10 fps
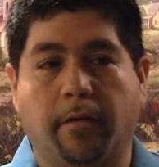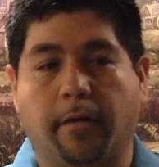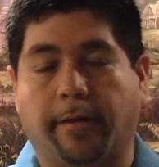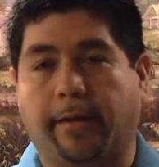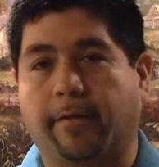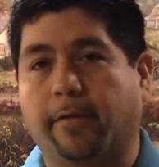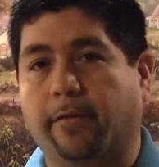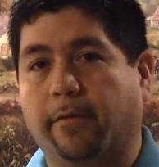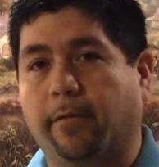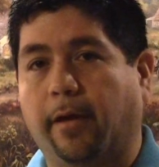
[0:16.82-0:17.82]
connected
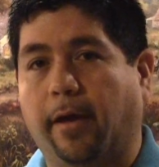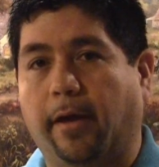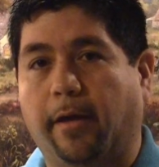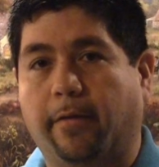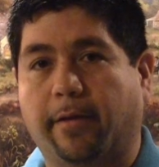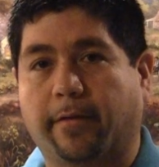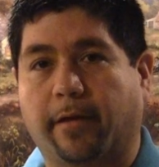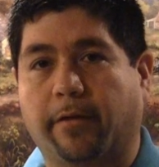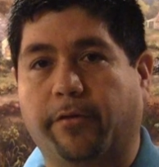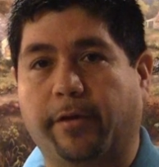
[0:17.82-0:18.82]
to a
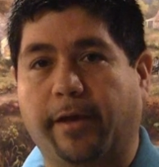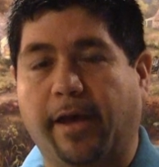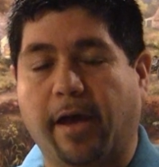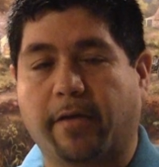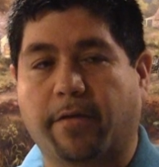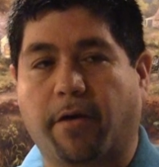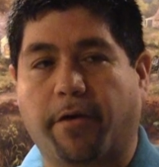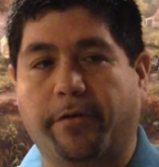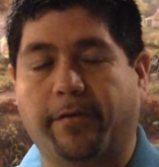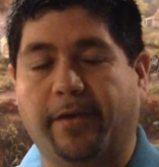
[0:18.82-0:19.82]

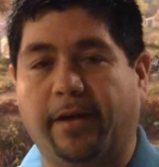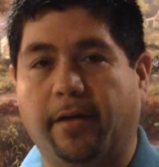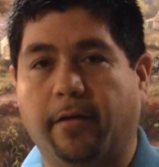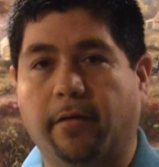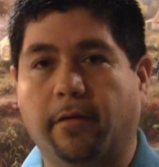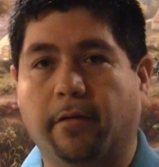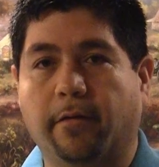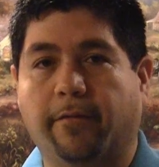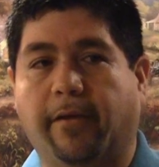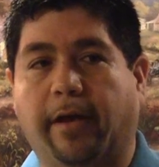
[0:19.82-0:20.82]
600EX-RT
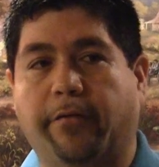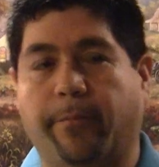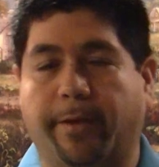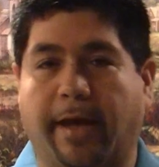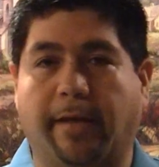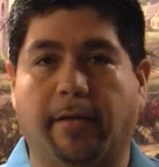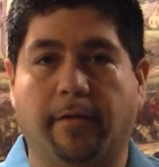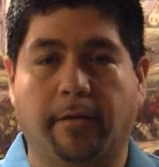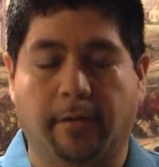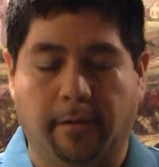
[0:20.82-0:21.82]
flash from Canon,
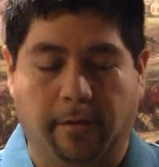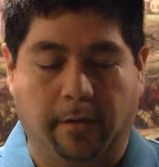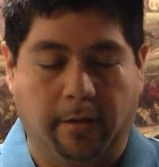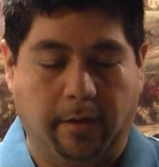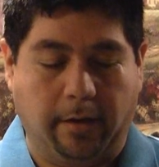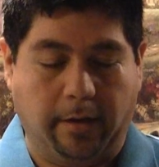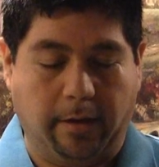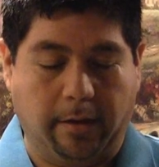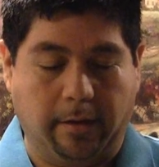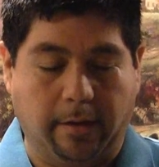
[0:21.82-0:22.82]

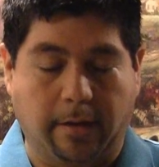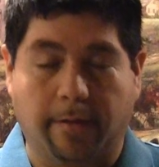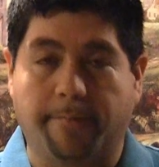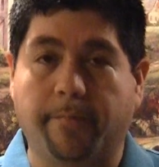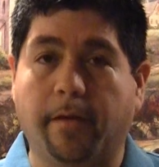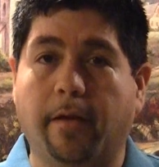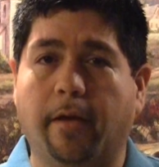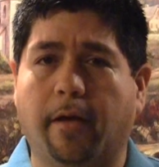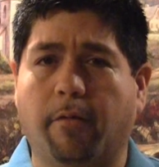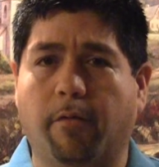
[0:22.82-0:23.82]
and
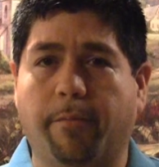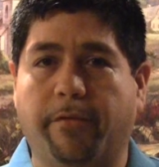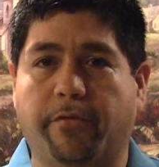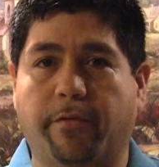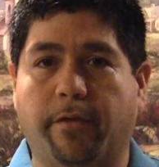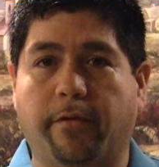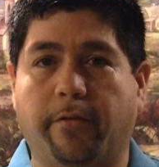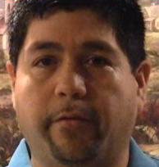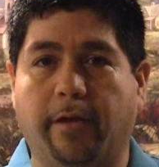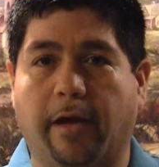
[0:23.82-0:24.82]
I will be showing
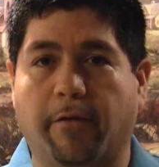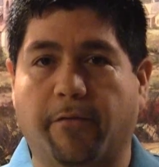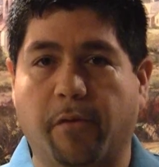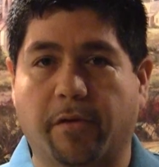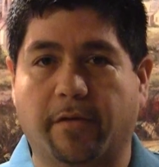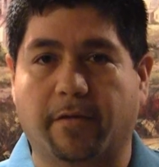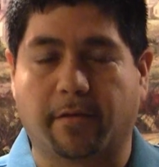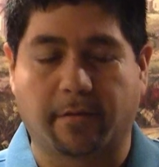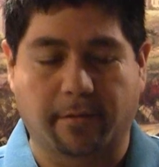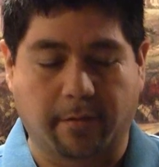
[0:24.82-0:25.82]
you the autofocus
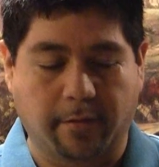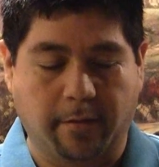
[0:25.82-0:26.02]
assist